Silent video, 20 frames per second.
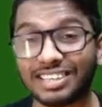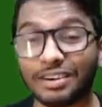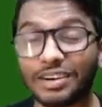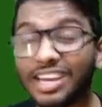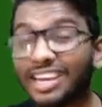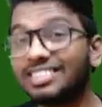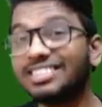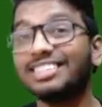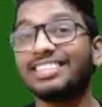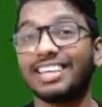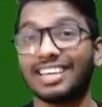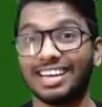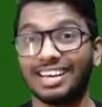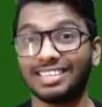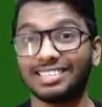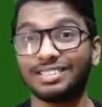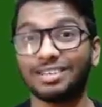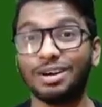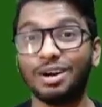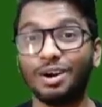Now, here's the thing,
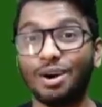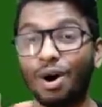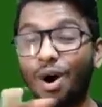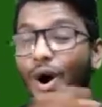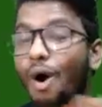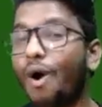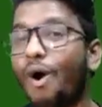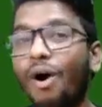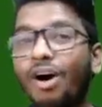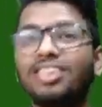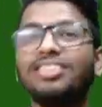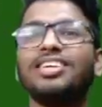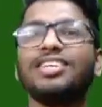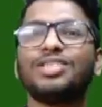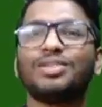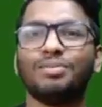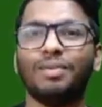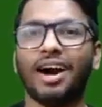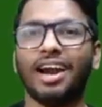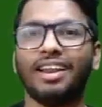guys. All
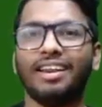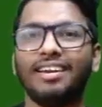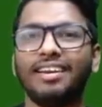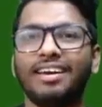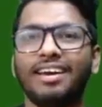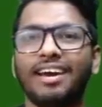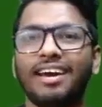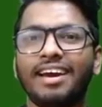this while,